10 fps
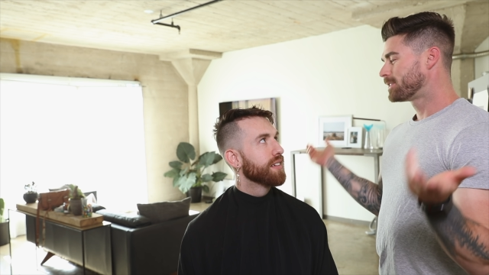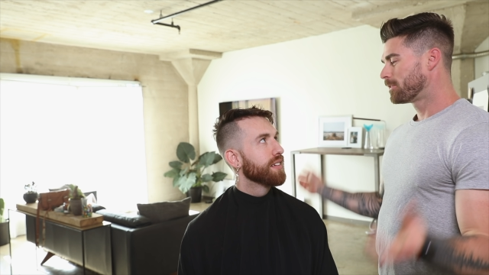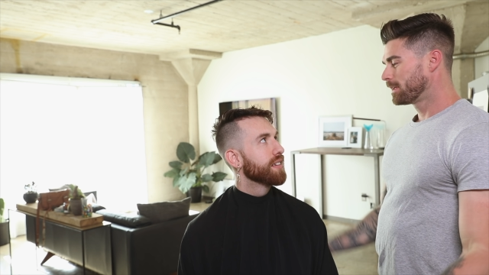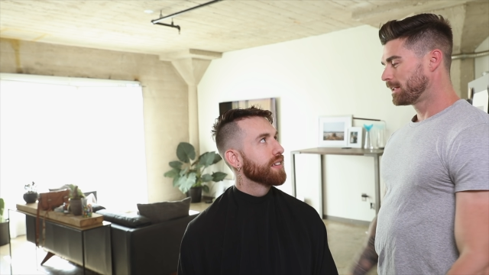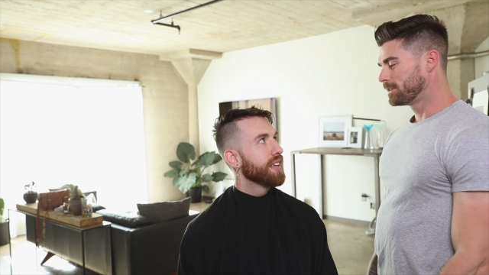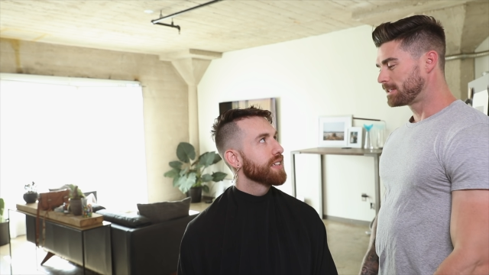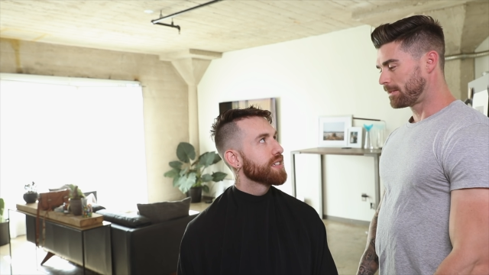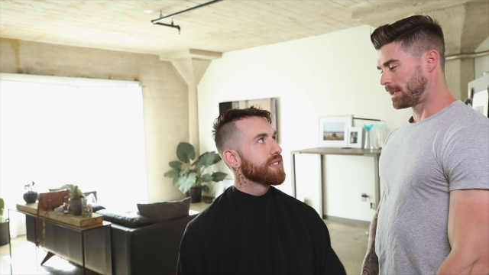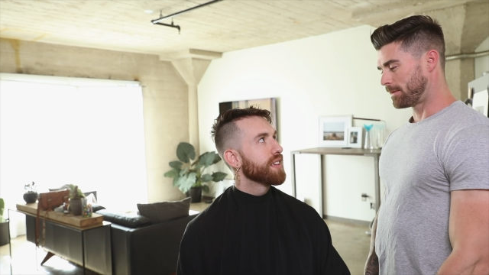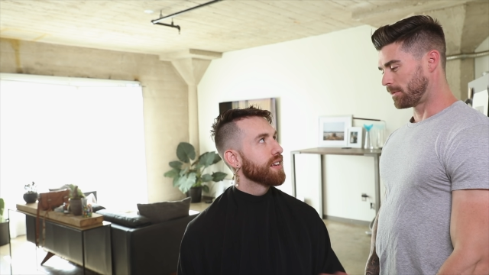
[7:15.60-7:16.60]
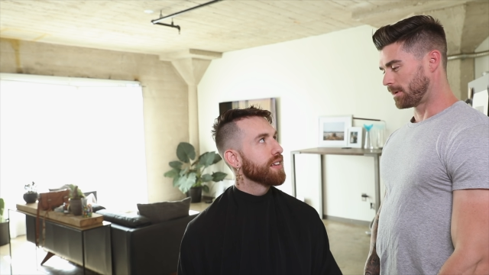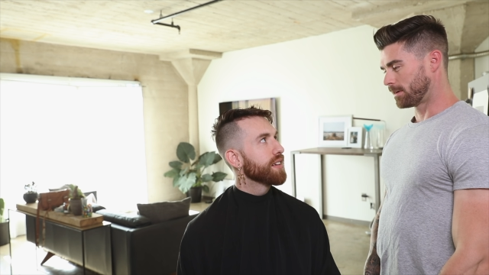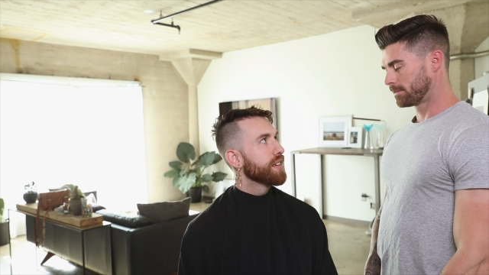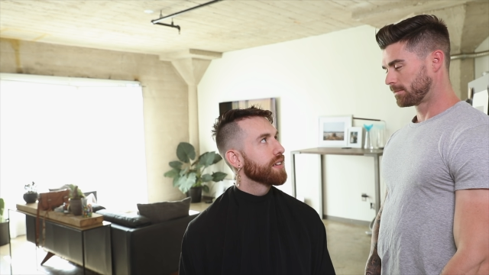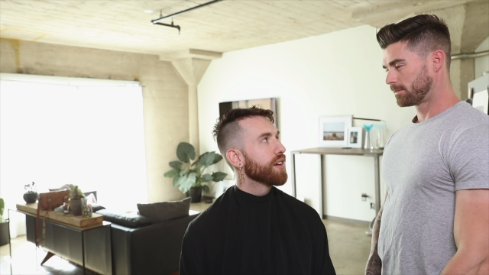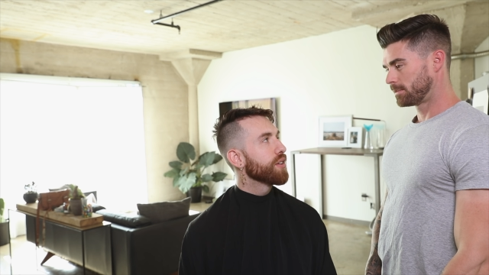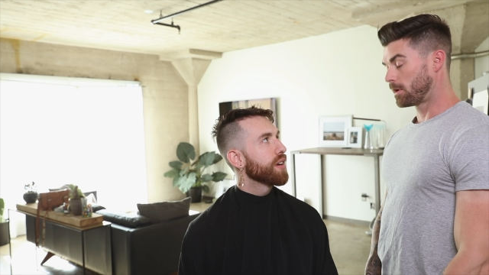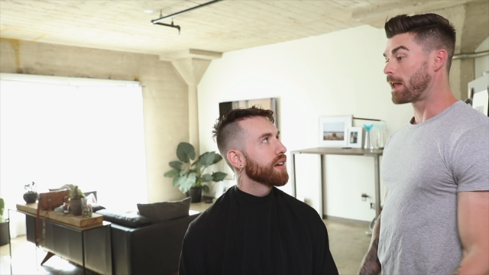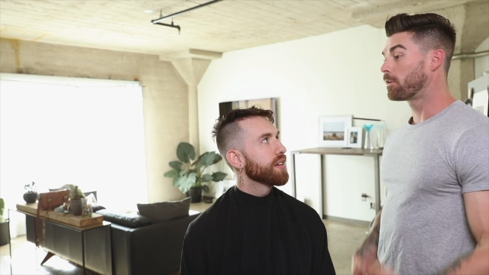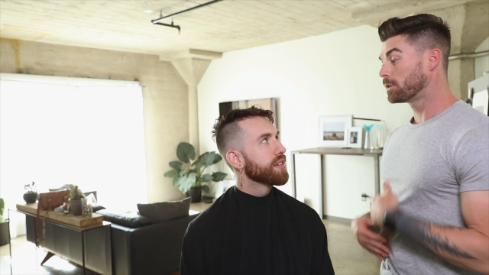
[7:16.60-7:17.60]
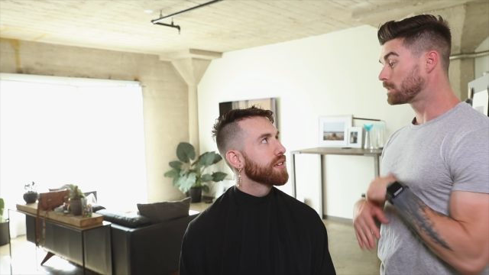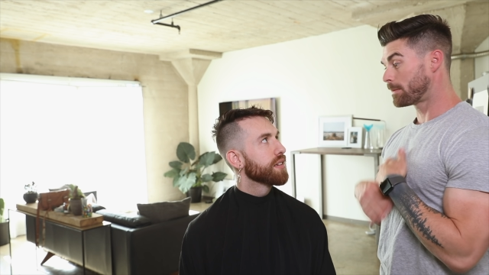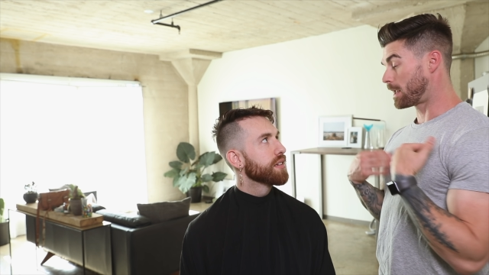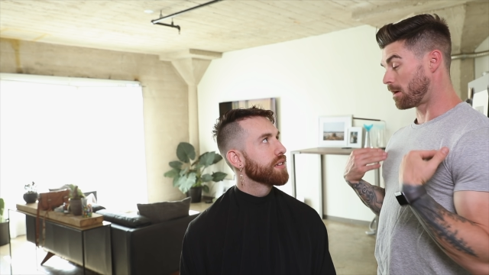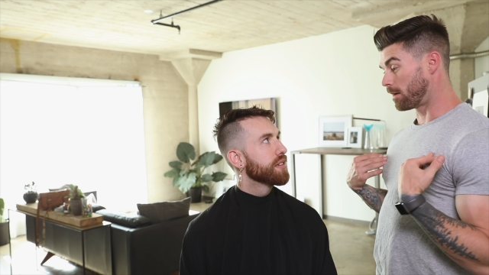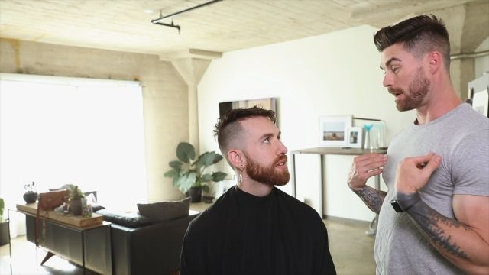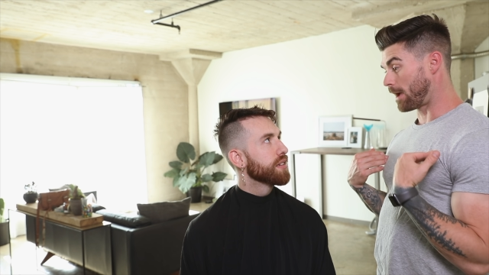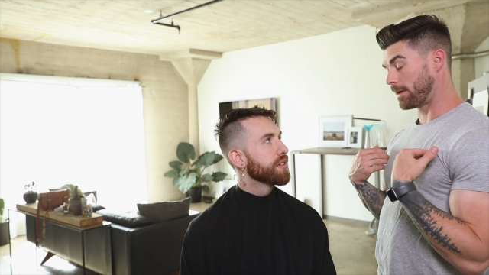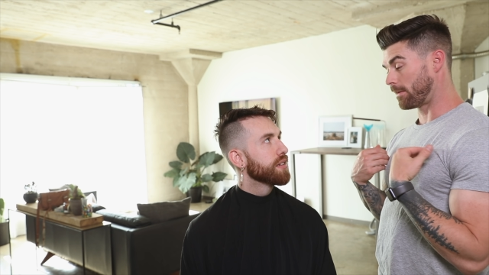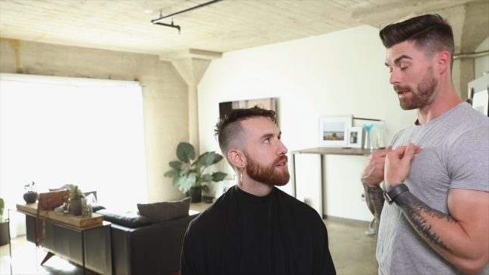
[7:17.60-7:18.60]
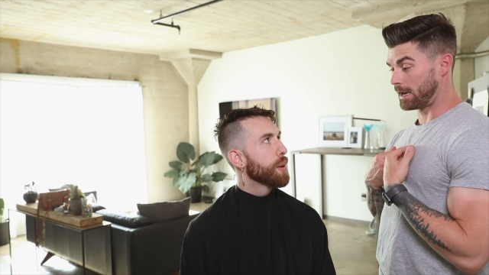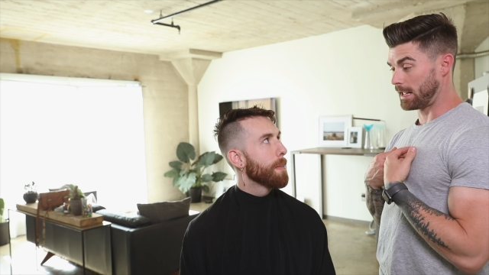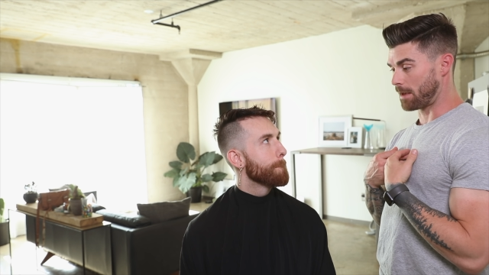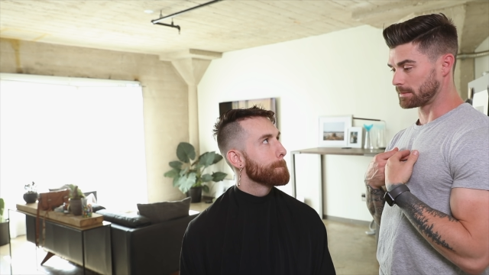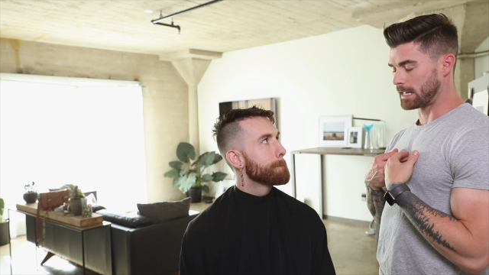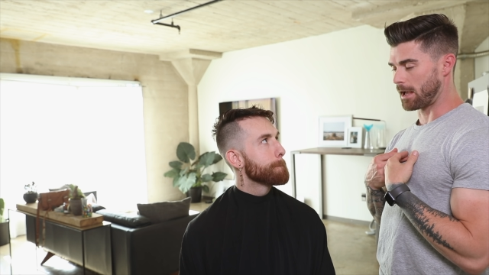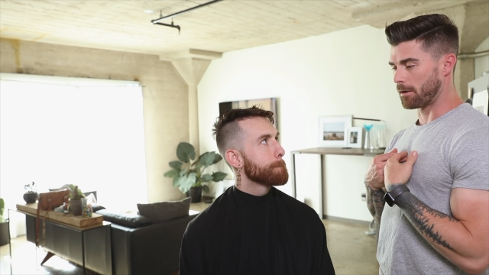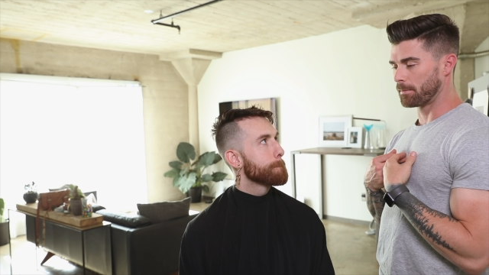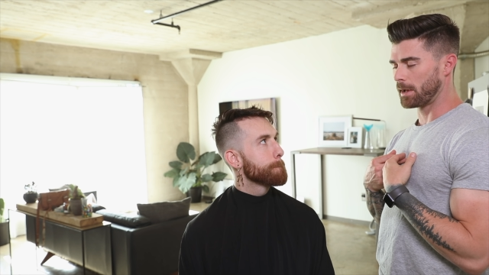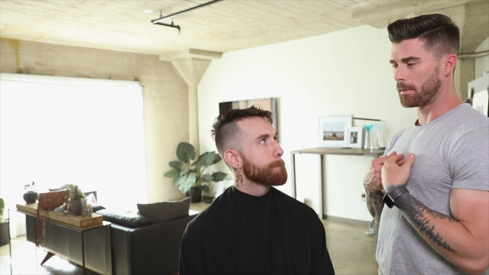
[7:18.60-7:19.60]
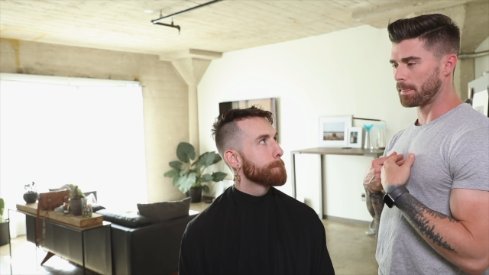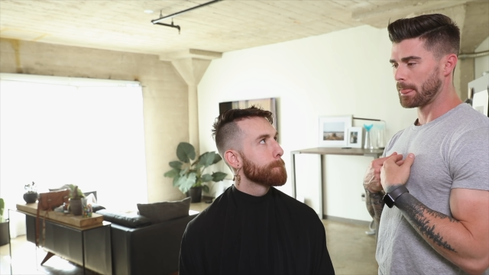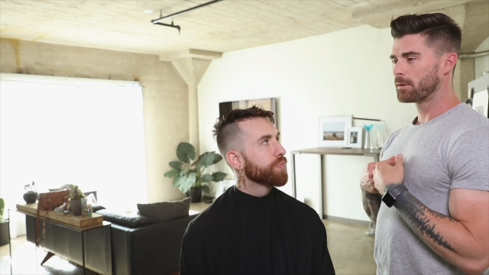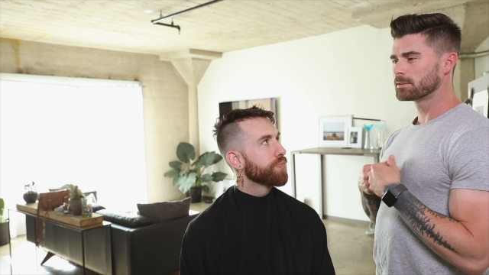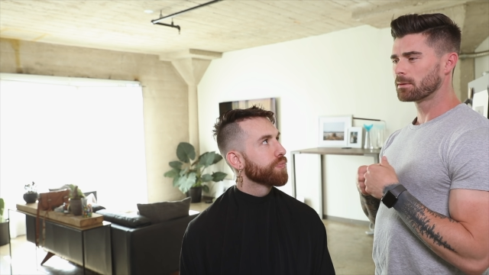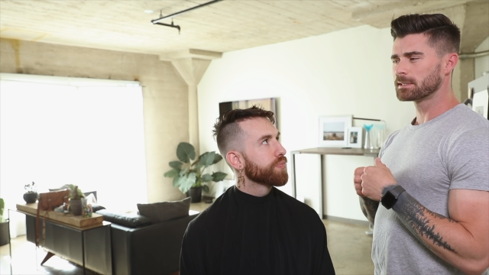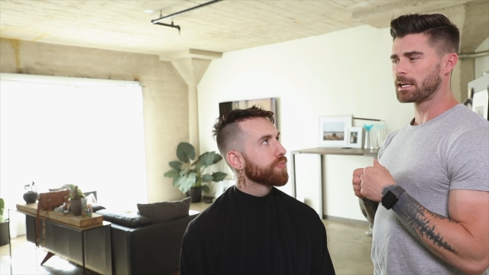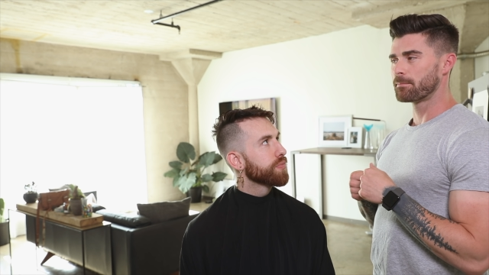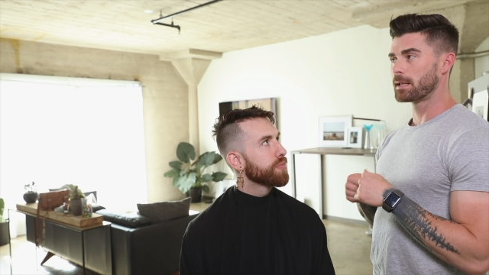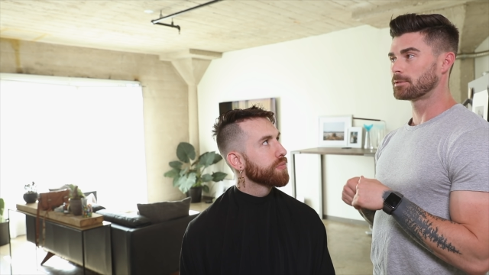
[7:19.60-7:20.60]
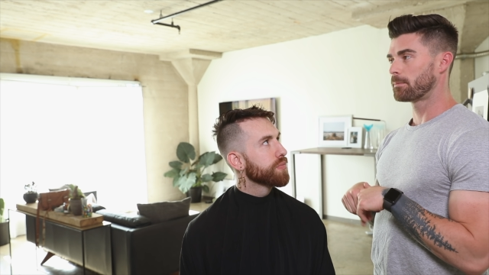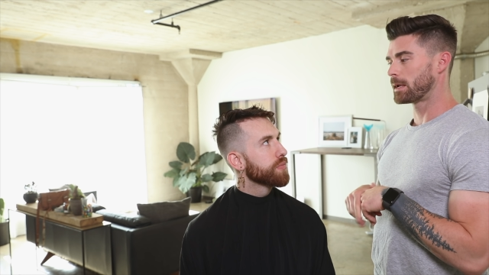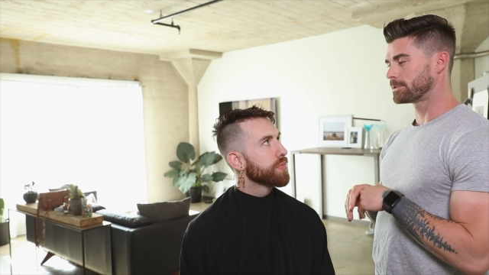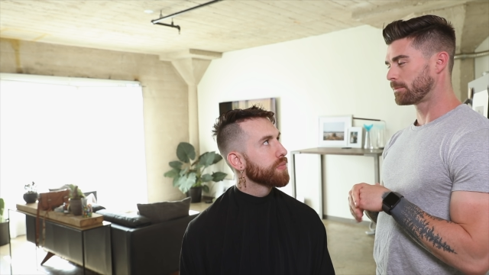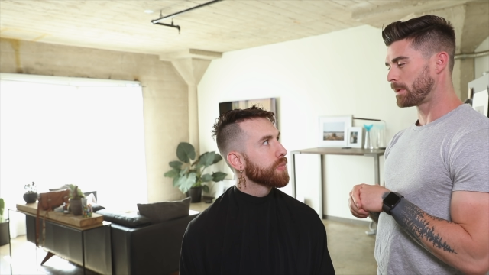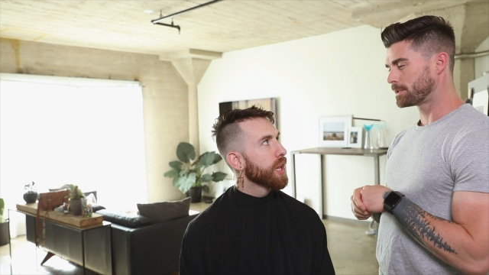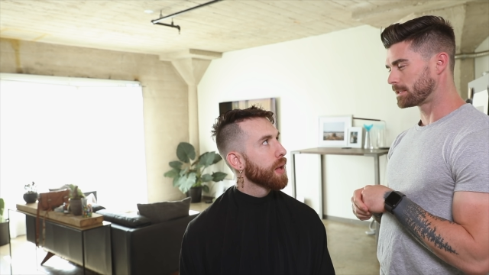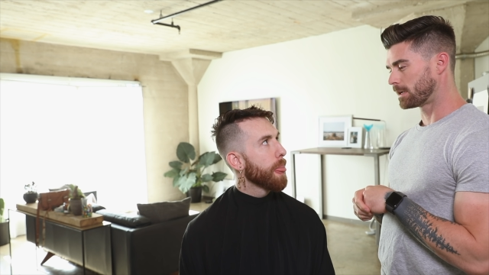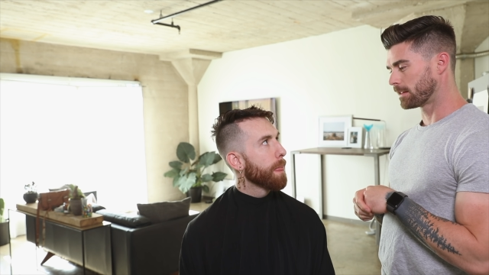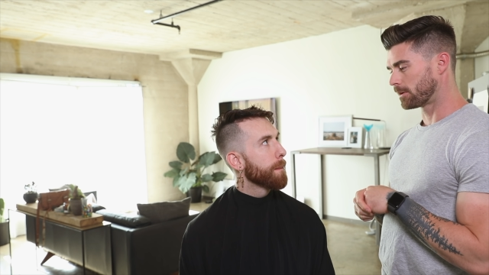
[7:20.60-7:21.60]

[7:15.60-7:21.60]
Speaker 1: just don't really use it's them anymore. Okay. No, I don't use them at all now. I don't have any apps now, but it was almost like mental masturbation a